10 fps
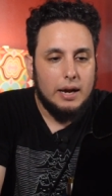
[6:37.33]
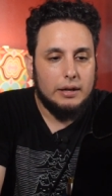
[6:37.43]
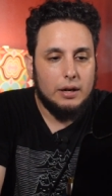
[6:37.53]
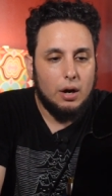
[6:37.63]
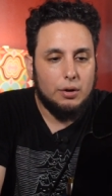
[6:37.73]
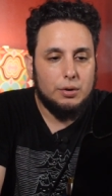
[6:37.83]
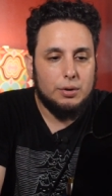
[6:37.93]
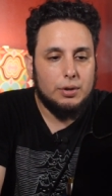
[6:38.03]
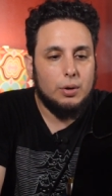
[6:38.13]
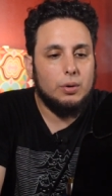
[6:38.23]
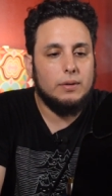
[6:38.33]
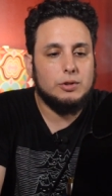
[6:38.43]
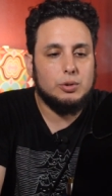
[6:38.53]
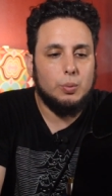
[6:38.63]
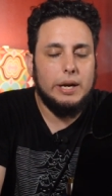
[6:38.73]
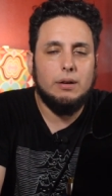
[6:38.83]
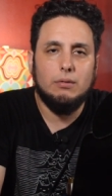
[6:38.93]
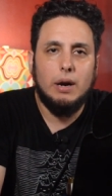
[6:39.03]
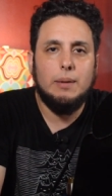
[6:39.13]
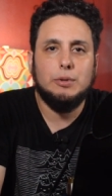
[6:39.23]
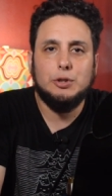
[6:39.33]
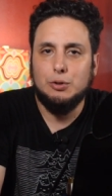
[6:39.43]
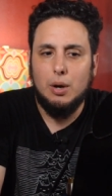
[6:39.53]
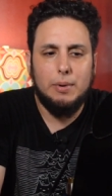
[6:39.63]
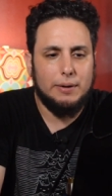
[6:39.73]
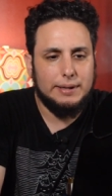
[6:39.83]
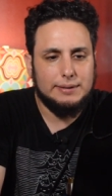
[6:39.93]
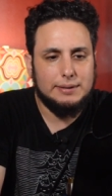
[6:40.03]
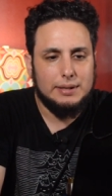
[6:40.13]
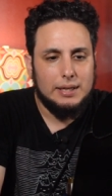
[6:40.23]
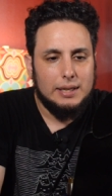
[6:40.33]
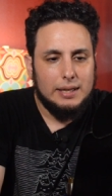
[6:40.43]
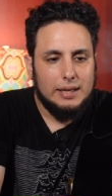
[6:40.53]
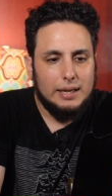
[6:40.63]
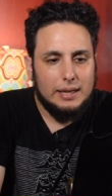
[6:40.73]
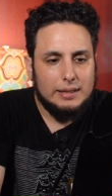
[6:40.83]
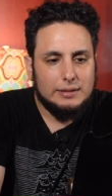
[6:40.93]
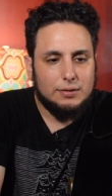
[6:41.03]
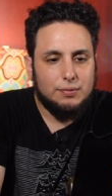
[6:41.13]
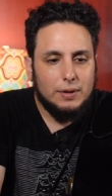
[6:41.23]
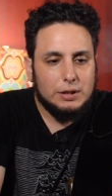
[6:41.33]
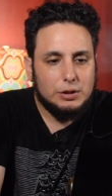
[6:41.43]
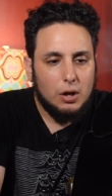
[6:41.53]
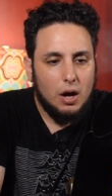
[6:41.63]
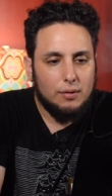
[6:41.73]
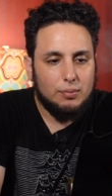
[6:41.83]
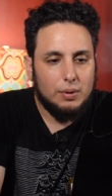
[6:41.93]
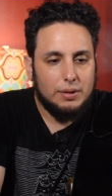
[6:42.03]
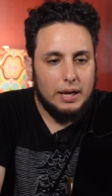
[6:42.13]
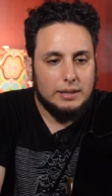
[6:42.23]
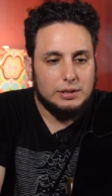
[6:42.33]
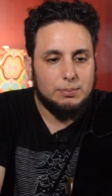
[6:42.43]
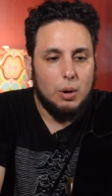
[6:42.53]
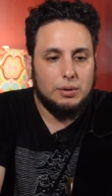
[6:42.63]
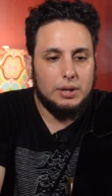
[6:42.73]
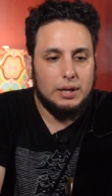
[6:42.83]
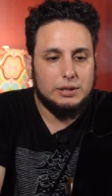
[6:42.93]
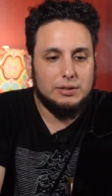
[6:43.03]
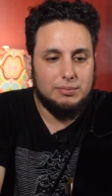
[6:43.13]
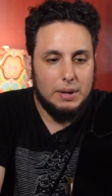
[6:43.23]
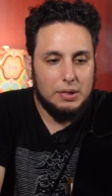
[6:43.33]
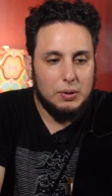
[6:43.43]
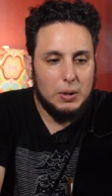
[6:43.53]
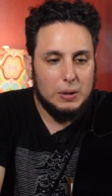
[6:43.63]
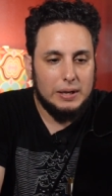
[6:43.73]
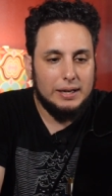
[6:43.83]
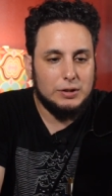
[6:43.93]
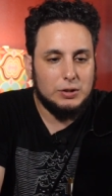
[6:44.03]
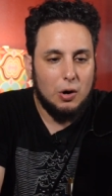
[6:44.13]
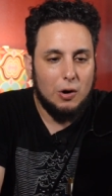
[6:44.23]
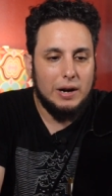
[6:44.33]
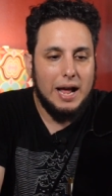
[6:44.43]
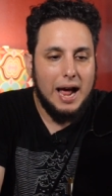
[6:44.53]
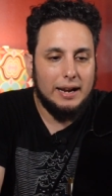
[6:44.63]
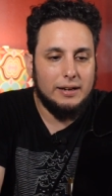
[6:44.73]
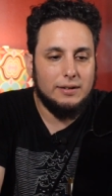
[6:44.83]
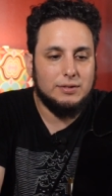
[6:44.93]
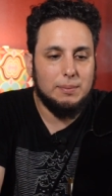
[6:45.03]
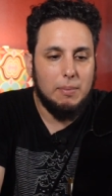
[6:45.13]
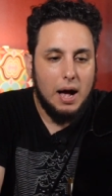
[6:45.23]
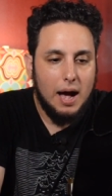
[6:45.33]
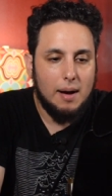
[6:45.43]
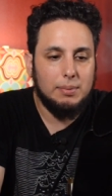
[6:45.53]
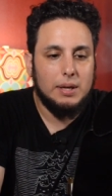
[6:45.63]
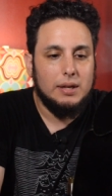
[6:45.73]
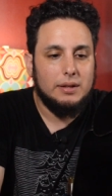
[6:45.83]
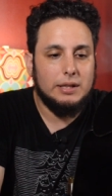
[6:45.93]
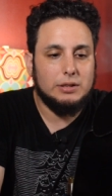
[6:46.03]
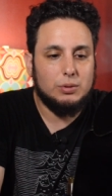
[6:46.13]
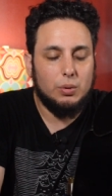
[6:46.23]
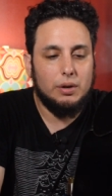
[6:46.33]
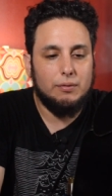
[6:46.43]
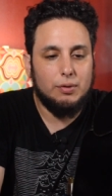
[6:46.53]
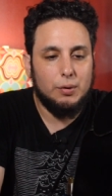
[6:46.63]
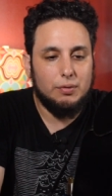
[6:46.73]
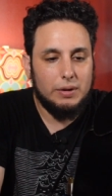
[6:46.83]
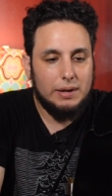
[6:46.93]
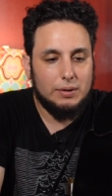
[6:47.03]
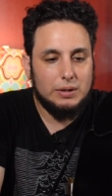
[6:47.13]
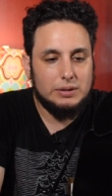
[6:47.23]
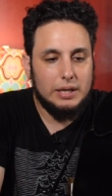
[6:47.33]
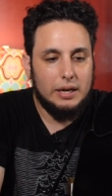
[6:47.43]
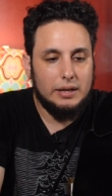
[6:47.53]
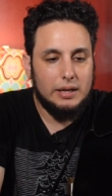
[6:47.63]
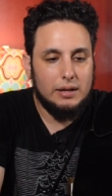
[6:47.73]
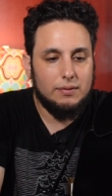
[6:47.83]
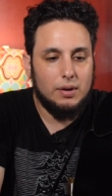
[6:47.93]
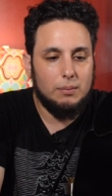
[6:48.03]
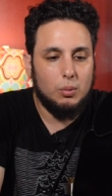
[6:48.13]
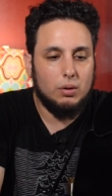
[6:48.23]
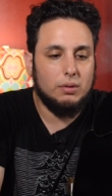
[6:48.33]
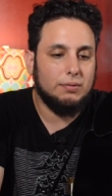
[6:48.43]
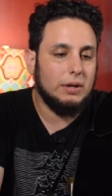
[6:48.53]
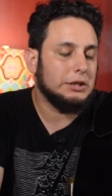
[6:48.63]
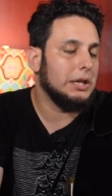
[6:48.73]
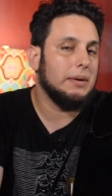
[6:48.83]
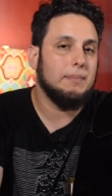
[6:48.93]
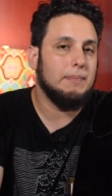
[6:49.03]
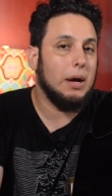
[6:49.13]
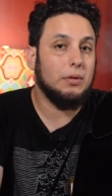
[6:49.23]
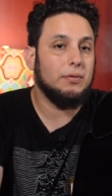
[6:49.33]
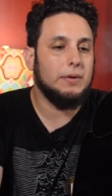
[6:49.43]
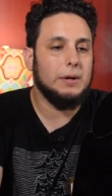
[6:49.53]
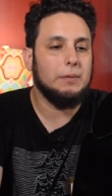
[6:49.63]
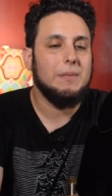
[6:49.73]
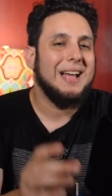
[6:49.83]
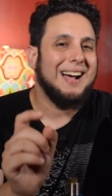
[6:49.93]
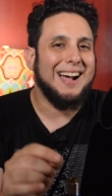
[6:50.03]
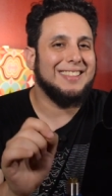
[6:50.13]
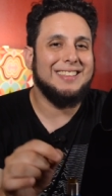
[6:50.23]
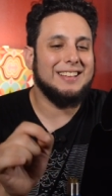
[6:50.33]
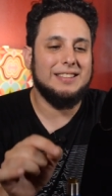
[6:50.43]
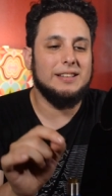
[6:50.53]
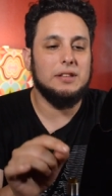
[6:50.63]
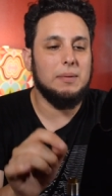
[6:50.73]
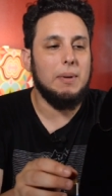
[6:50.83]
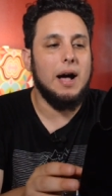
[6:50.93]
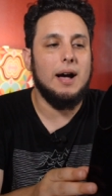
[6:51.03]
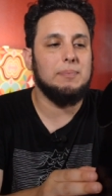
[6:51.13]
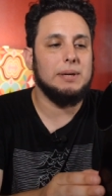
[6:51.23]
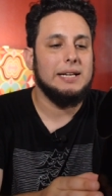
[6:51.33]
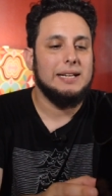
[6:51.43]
and an undertone of sweet ripe strawberries. It is finished off with a small touch of menthol and a tart additive to pop the assorted fruit flavors and give a more refreshing mouthfeel. I think the, the pop